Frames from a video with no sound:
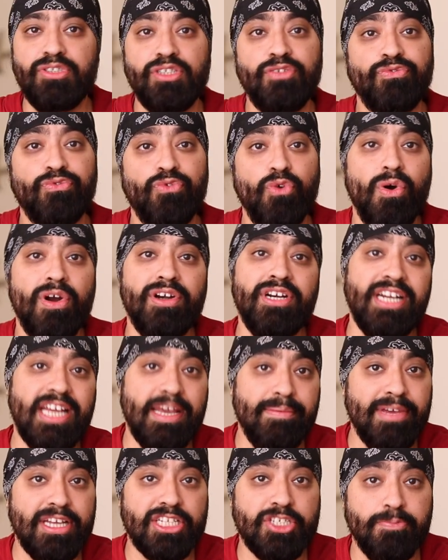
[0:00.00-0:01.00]
with four hundred
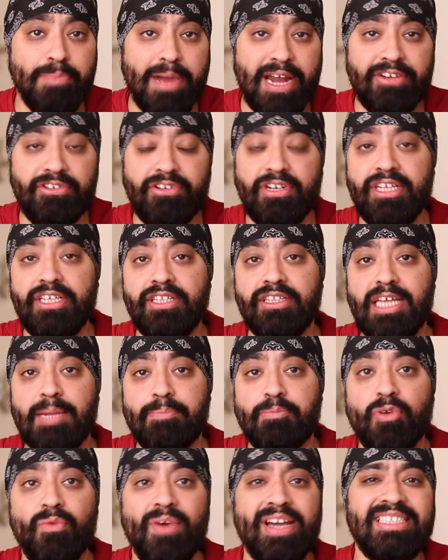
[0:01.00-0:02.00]
milliamp hour battery that
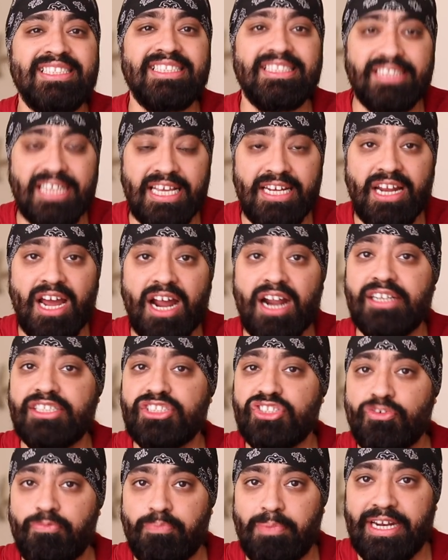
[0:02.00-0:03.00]
provides ten hours
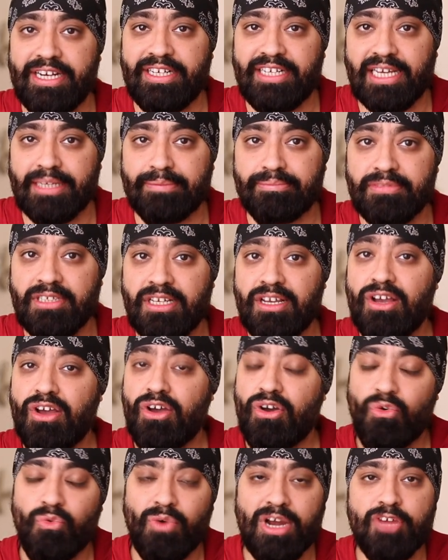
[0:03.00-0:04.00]
of playtime.
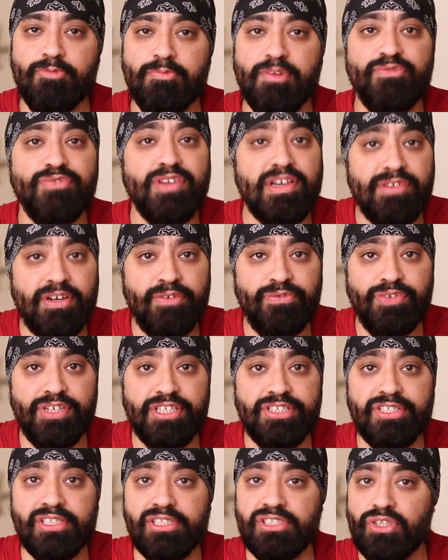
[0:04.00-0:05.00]
One of my favorite
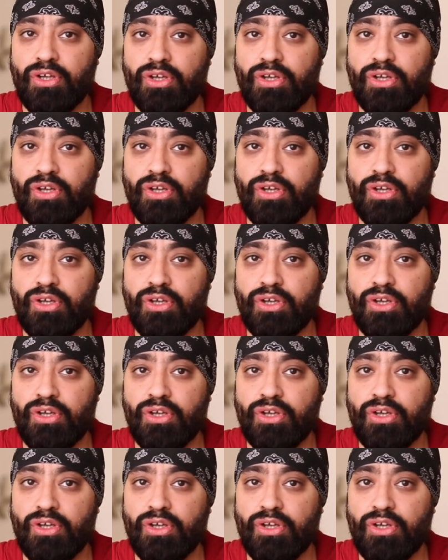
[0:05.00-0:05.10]
features